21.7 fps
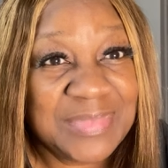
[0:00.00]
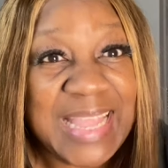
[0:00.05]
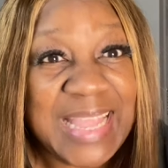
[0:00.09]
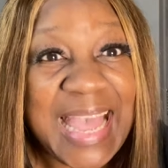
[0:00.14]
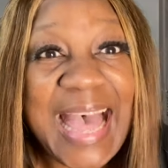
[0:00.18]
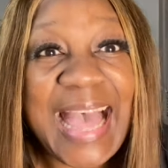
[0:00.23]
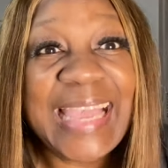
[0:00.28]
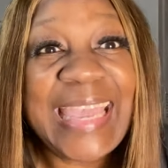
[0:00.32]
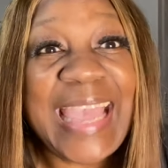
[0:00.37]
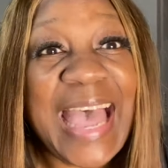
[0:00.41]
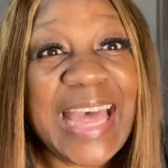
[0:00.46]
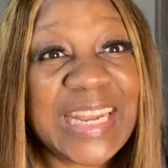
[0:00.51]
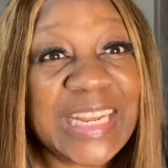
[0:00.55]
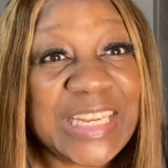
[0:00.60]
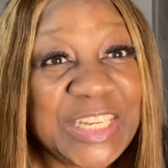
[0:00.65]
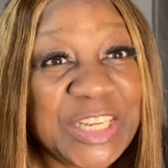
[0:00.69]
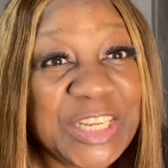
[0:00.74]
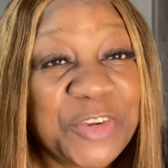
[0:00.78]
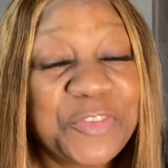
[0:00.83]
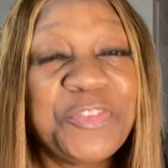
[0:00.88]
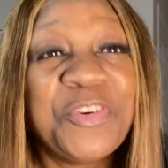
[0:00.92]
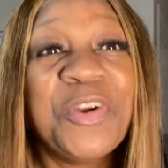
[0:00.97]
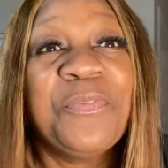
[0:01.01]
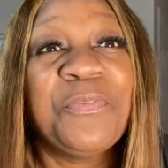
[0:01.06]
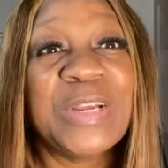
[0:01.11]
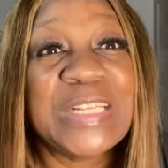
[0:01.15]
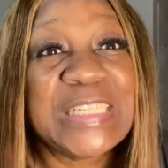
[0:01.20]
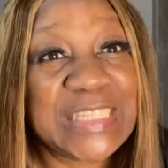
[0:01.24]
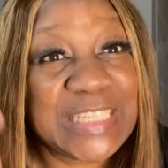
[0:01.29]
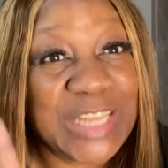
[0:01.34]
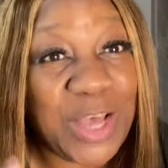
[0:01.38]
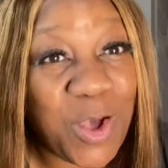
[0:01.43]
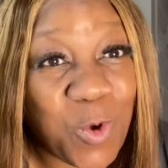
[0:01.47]
I got a different
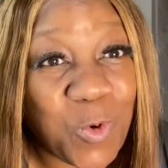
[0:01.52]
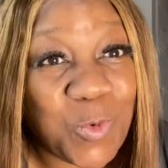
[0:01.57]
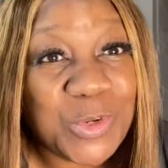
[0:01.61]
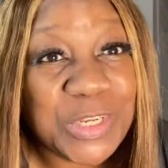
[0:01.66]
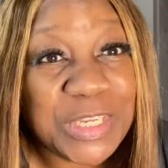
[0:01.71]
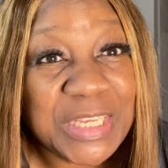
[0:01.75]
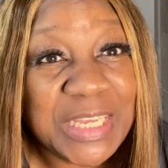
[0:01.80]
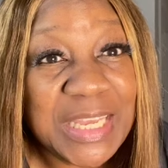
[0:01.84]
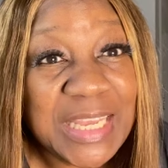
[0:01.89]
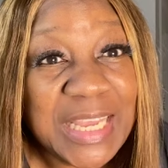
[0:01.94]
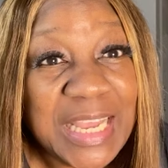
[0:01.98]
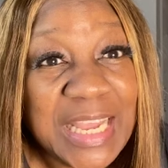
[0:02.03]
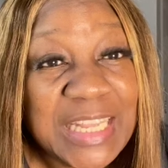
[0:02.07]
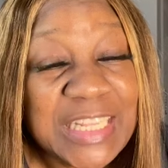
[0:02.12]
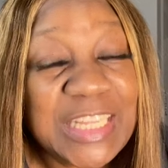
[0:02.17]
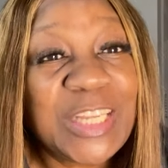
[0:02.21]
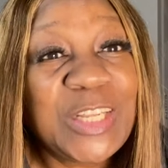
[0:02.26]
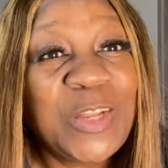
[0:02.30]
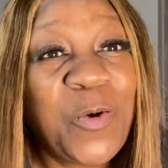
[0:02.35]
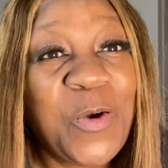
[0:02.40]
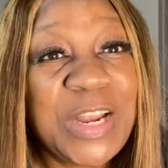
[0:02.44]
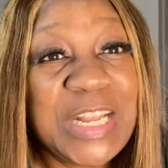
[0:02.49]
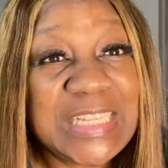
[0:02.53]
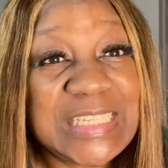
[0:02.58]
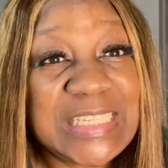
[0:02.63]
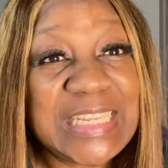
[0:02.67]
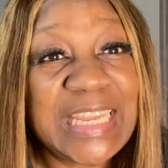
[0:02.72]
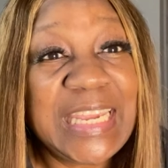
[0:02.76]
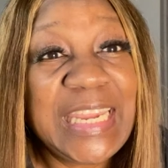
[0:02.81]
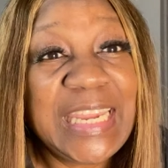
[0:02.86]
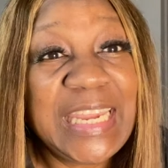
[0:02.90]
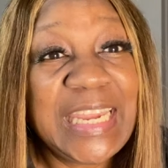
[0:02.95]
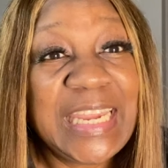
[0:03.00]
result. The Lord is
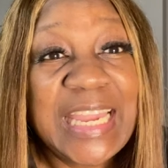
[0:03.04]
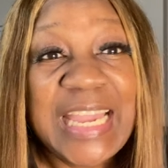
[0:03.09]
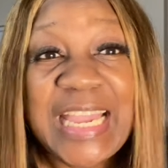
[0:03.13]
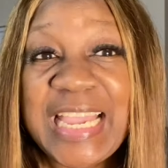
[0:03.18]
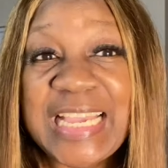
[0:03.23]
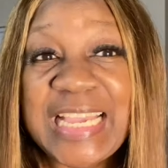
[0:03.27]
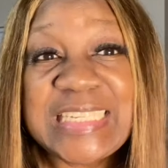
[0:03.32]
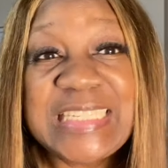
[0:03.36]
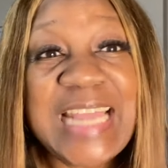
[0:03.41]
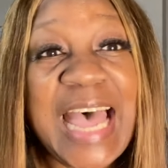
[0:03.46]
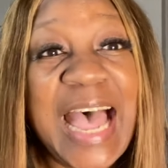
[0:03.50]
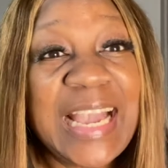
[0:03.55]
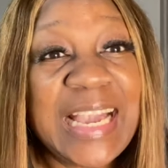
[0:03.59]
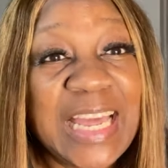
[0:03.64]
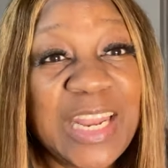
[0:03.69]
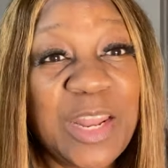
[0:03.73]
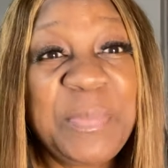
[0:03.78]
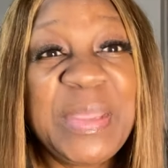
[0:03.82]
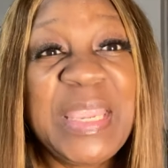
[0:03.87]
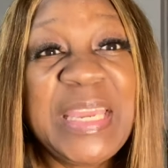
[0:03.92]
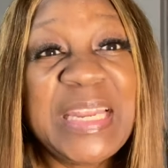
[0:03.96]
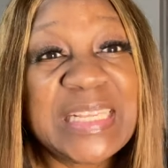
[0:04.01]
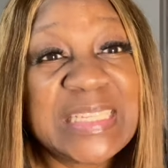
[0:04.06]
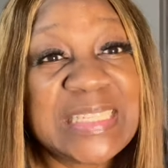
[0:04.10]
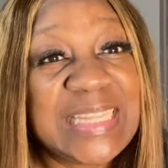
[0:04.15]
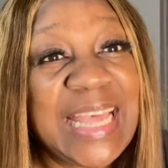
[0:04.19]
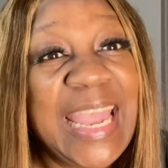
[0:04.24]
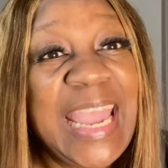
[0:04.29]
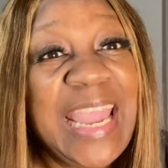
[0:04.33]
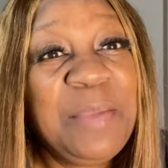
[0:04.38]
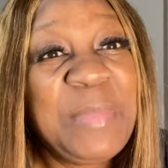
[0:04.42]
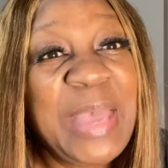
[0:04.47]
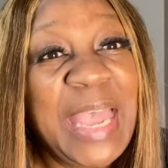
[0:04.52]
saying it's not going to be the
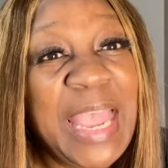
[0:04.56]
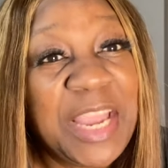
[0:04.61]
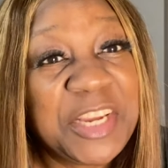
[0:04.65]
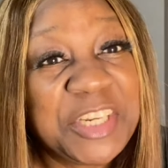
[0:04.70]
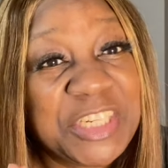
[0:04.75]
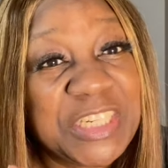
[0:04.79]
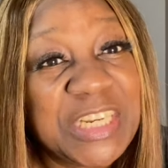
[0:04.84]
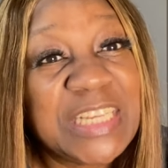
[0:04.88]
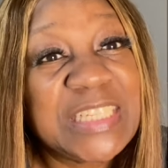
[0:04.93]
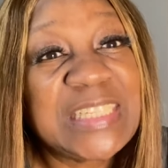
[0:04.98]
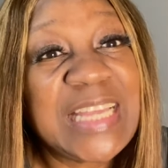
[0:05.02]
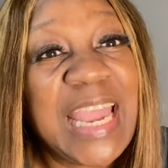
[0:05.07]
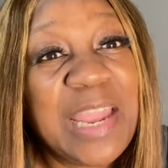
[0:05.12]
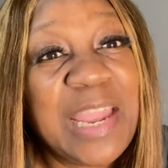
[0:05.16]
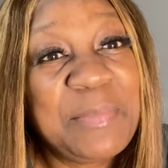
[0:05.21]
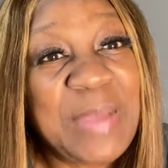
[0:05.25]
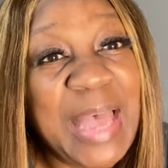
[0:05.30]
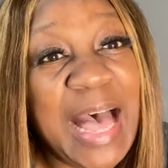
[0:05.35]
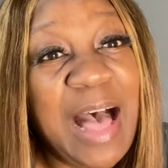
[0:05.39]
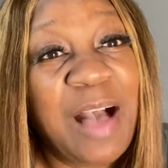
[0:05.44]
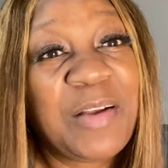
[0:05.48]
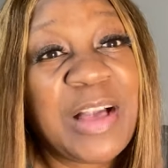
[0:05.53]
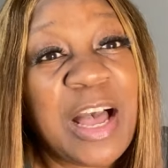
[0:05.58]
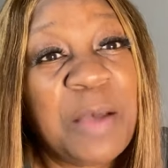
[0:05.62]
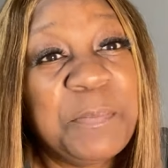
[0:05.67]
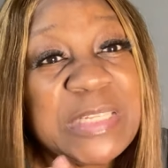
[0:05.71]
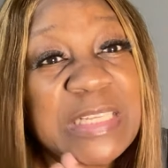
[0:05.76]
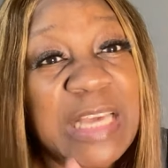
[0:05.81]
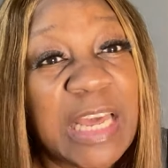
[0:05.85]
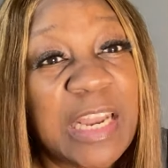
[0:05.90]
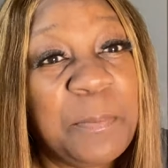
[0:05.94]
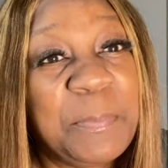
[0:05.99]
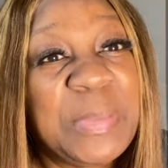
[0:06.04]
same action and same outcome. It's
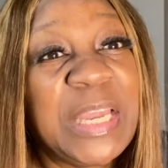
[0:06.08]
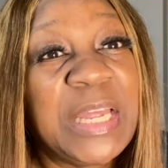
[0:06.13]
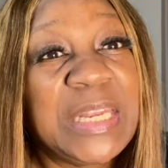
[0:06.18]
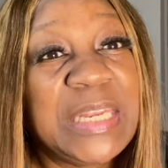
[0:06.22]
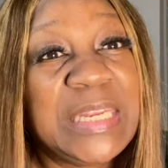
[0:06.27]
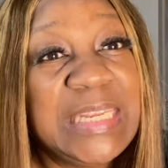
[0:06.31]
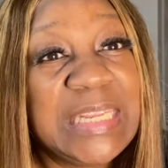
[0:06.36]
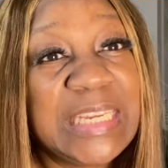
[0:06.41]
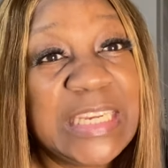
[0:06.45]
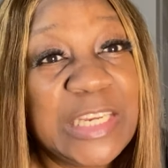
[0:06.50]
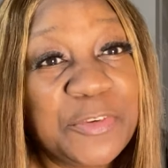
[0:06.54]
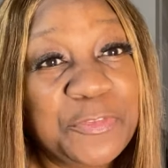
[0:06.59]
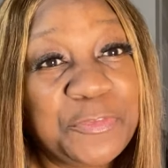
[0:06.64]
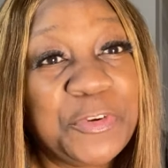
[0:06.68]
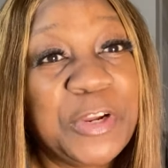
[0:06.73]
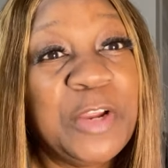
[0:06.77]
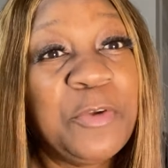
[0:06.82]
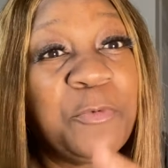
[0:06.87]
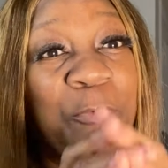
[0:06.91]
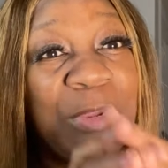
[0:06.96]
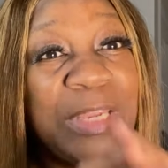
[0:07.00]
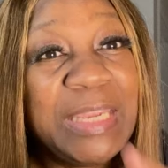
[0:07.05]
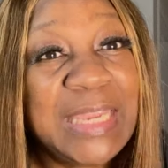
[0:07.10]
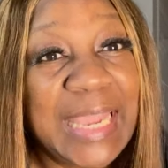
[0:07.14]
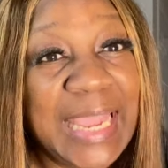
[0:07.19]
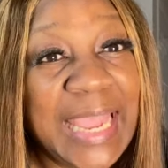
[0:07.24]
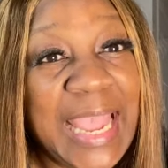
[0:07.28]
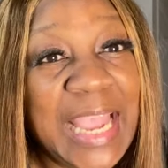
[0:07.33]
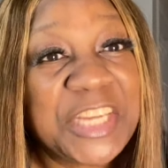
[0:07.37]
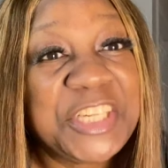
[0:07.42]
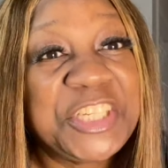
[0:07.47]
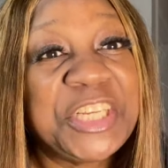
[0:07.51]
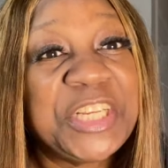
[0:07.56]
going to be a different
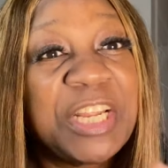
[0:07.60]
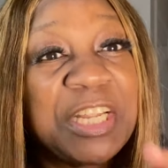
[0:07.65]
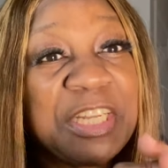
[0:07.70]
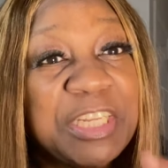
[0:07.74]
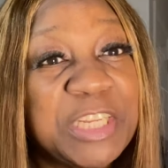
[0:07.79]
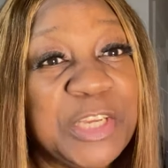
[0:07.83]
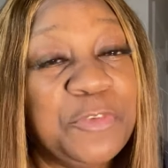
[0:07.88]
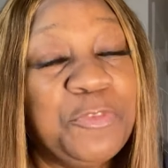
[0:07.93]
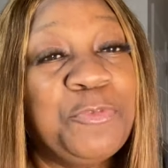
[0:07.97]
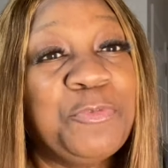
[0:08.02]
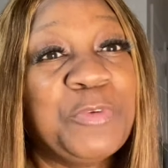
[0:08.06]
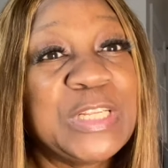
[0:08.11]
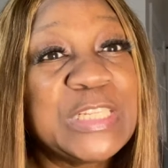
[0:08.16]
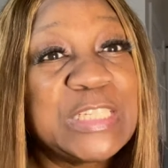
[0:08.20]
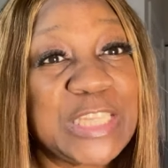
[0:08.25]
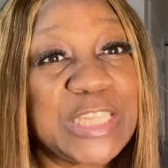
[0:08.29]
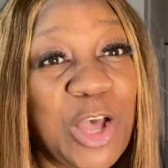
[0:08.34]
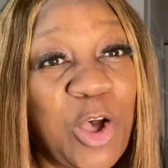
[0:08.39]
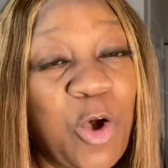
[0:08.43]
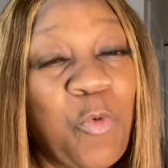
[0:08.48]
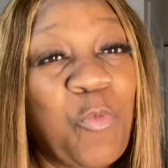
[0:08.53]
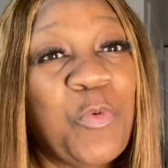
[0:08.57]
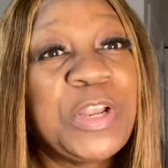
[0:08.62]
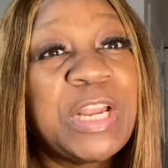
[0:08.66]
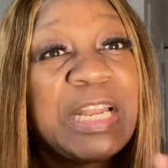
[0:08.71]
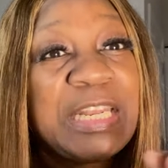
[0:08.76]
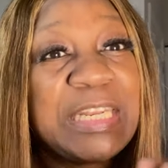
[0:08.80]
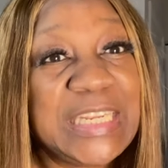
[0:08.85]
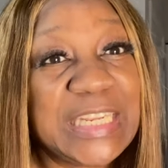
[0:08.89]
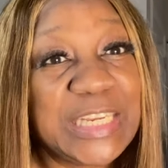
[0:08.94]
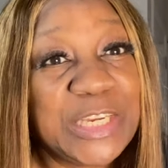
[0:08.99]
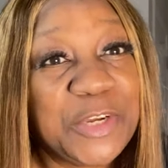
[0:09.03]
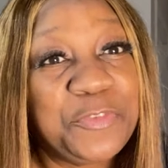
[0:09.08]
reaction, a different result with a
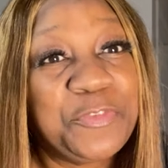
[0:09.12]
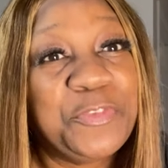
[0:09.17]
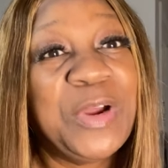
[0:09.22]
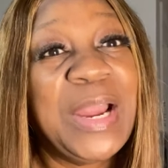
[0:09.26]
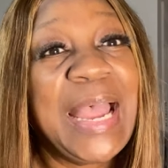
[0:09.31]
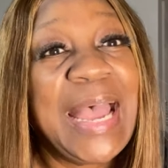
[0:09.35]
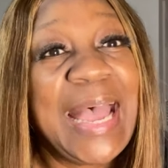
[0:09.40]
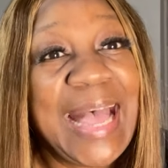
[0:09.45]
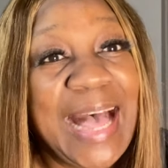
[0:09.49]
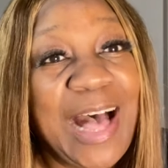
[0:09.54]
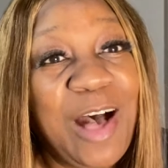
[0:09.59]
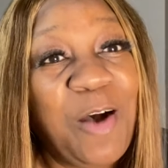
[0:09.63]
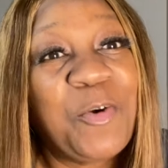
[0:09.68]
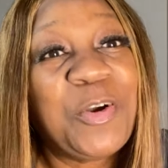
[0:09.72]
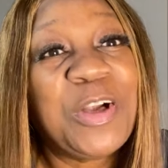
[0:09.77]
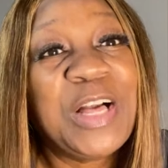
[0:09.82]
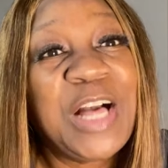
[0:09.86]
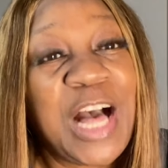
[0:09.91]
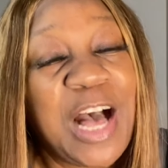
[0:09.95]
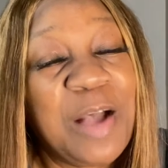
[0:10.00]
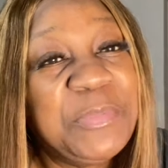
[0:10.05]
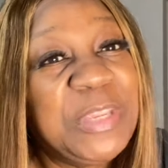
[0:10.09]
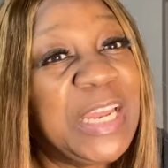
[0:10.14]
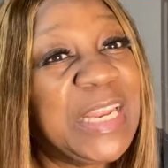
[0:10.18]
different outcome.